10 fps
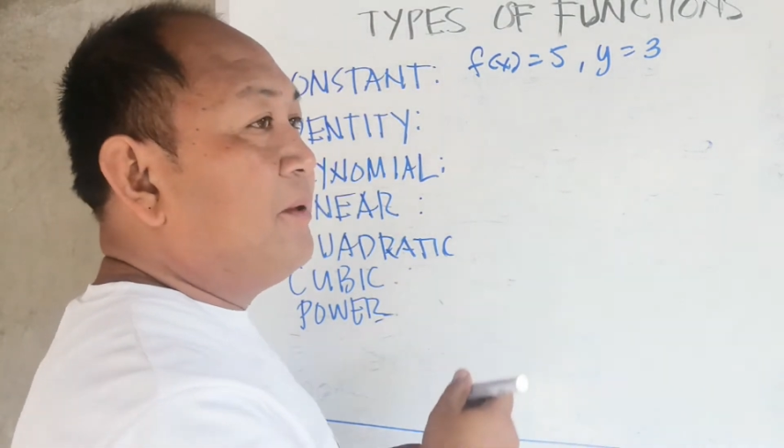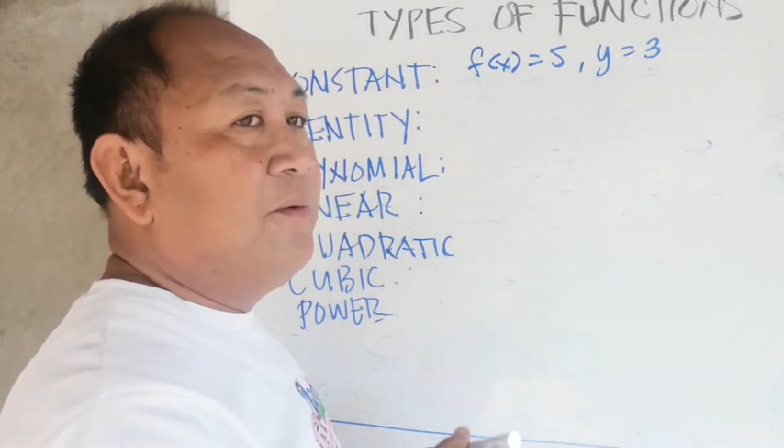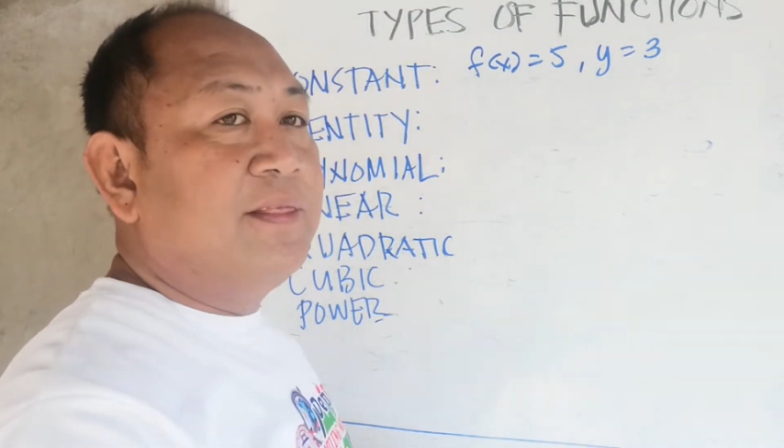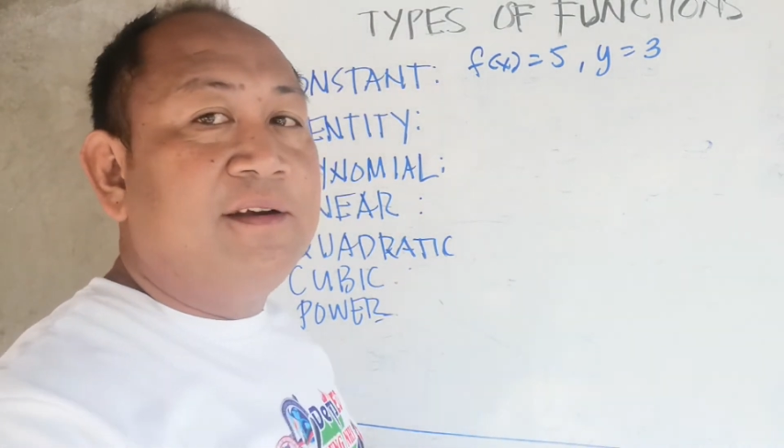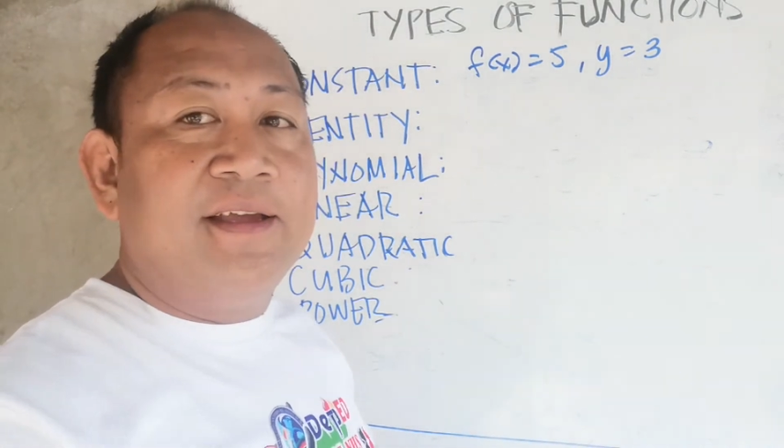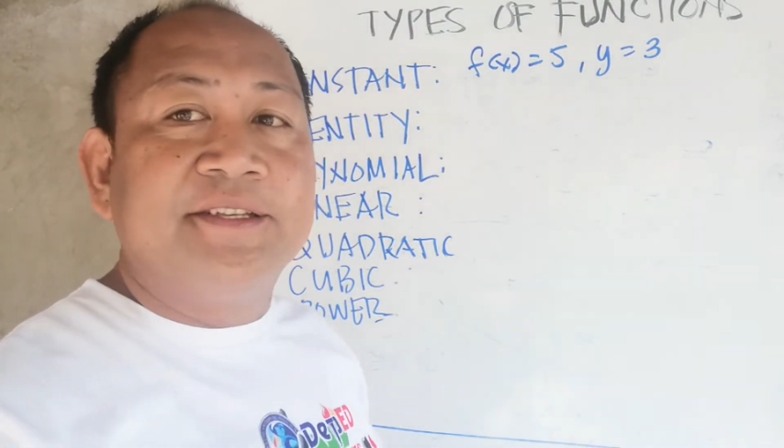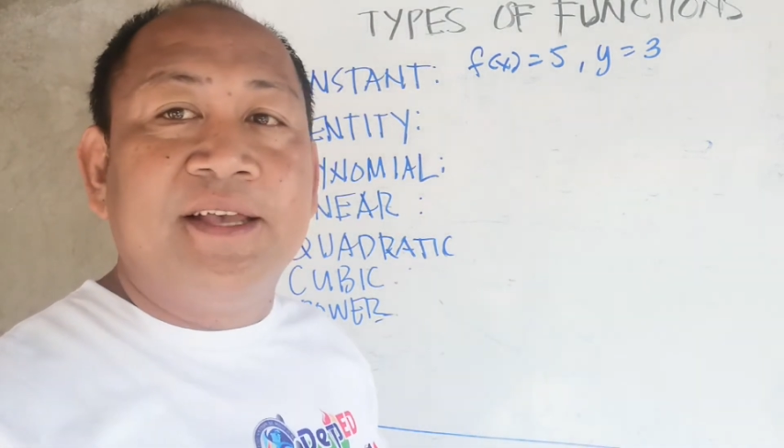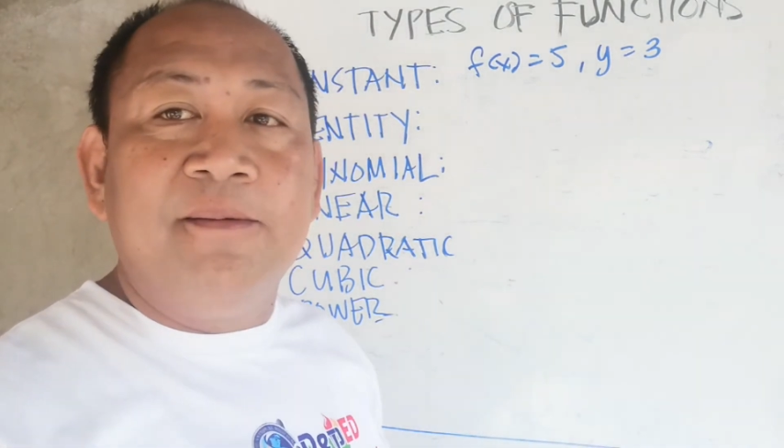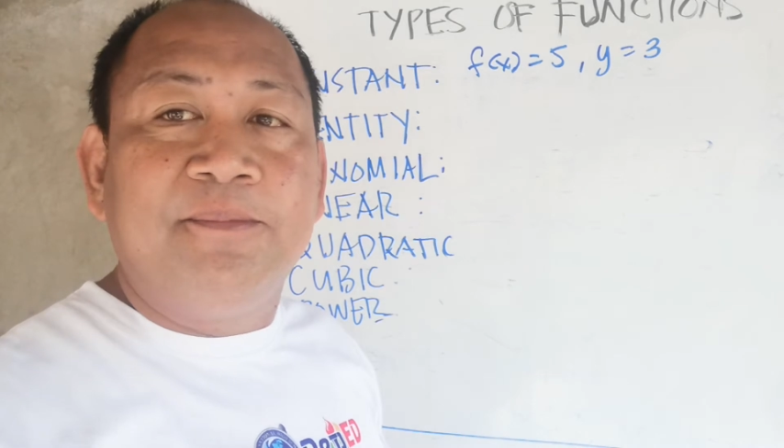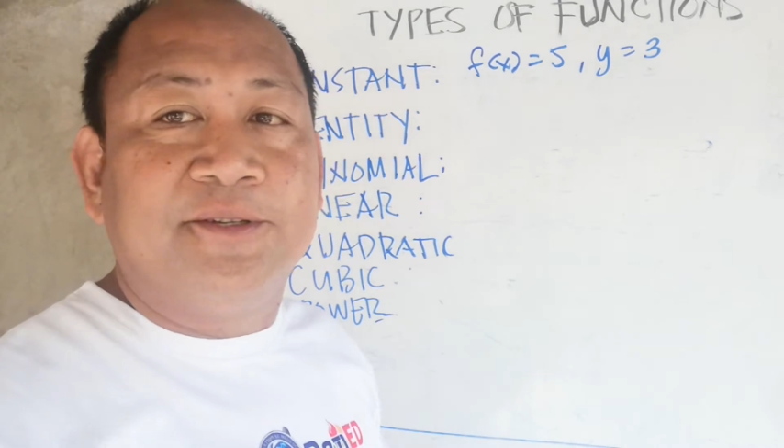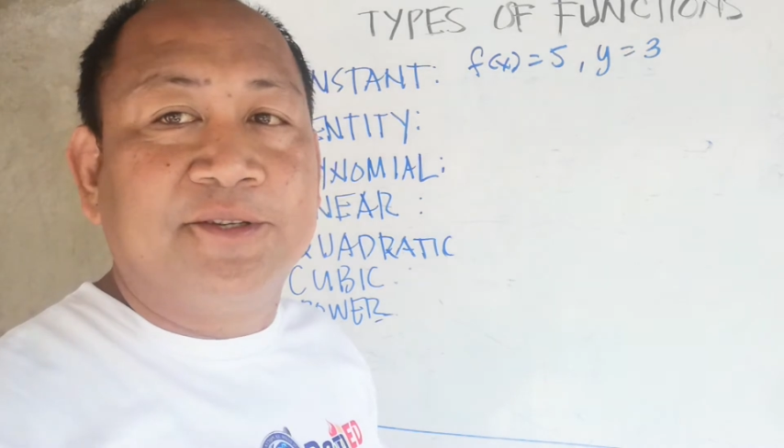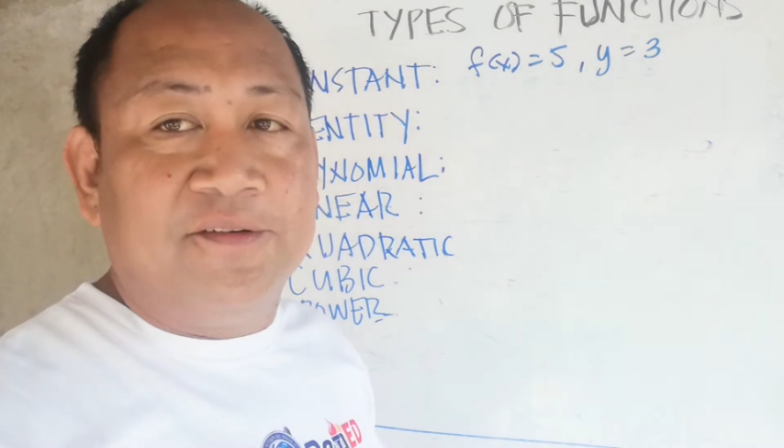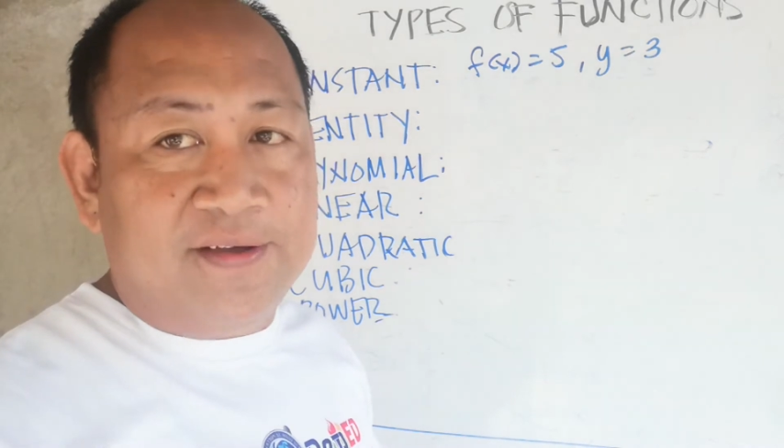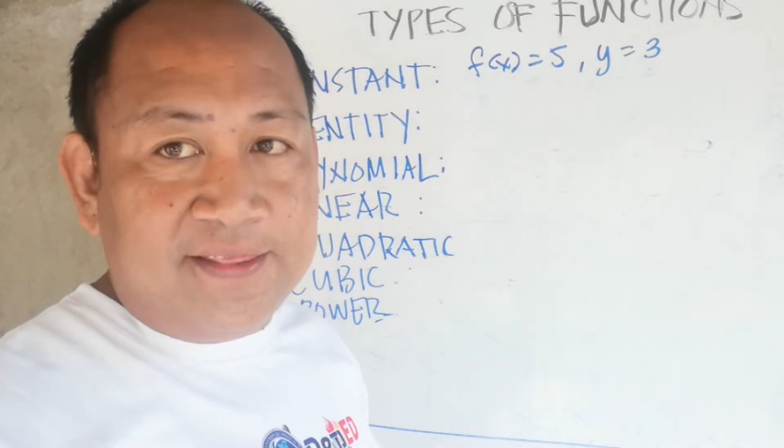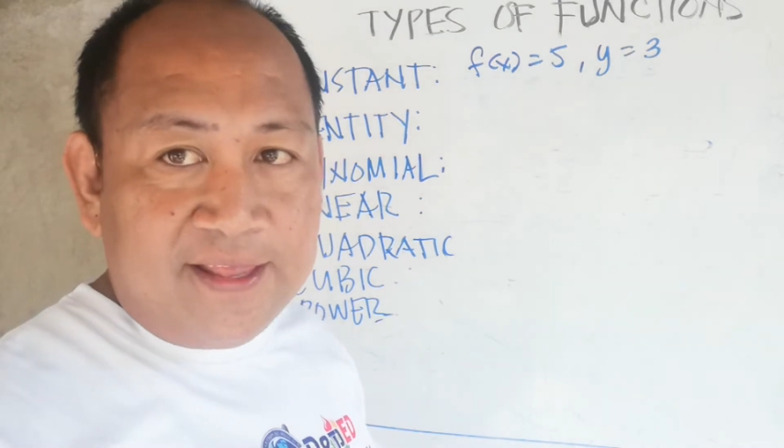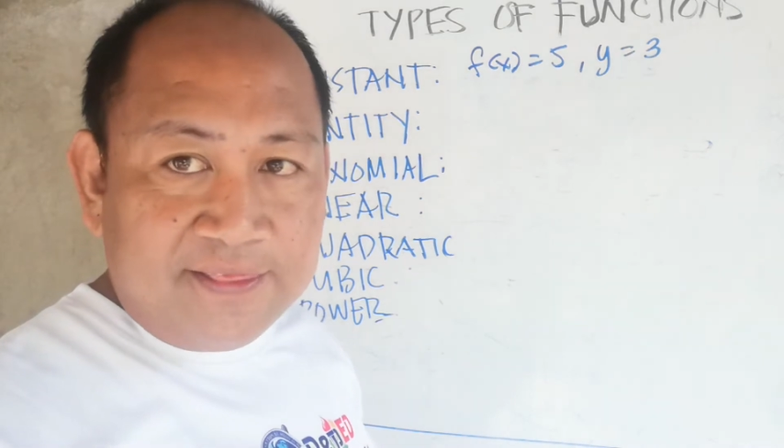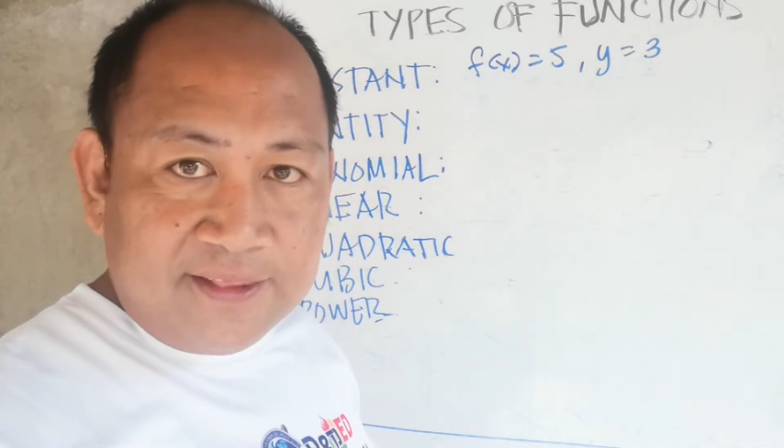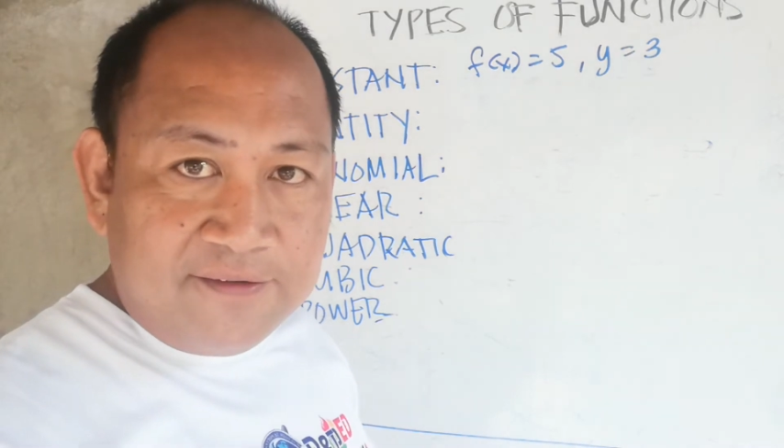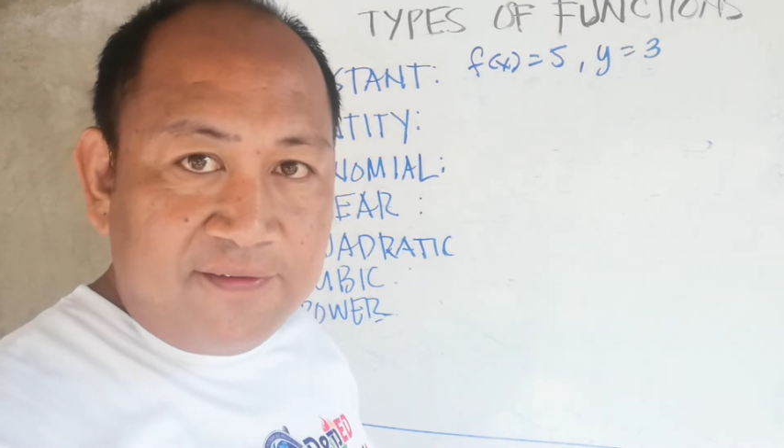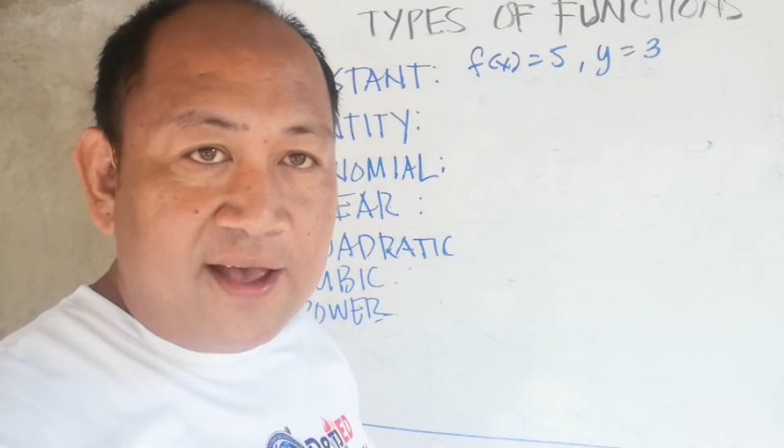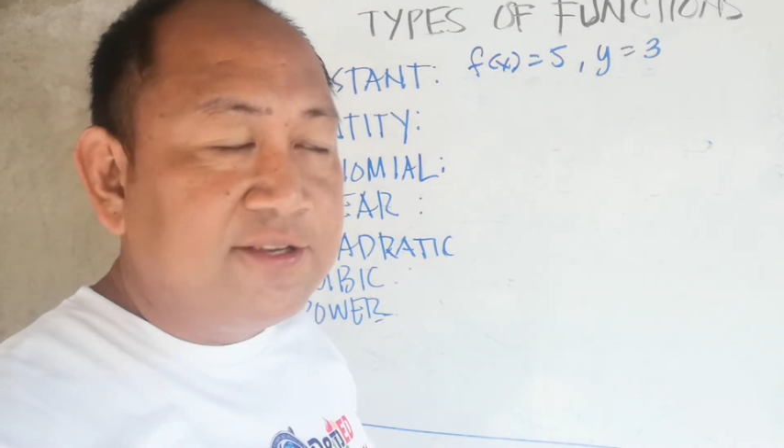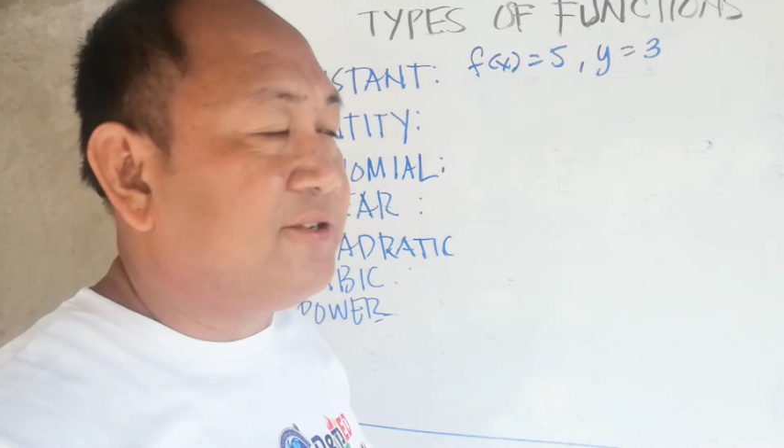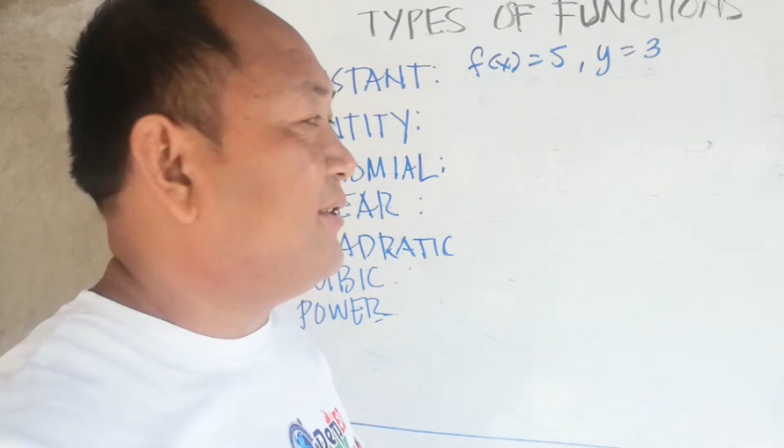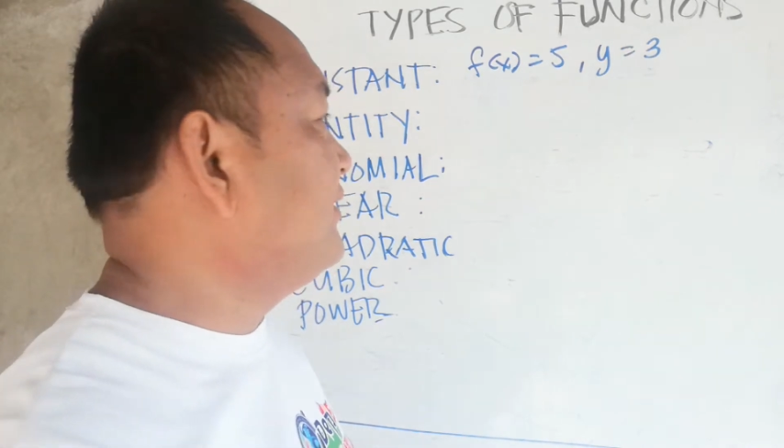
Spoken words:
What are examples of identity function?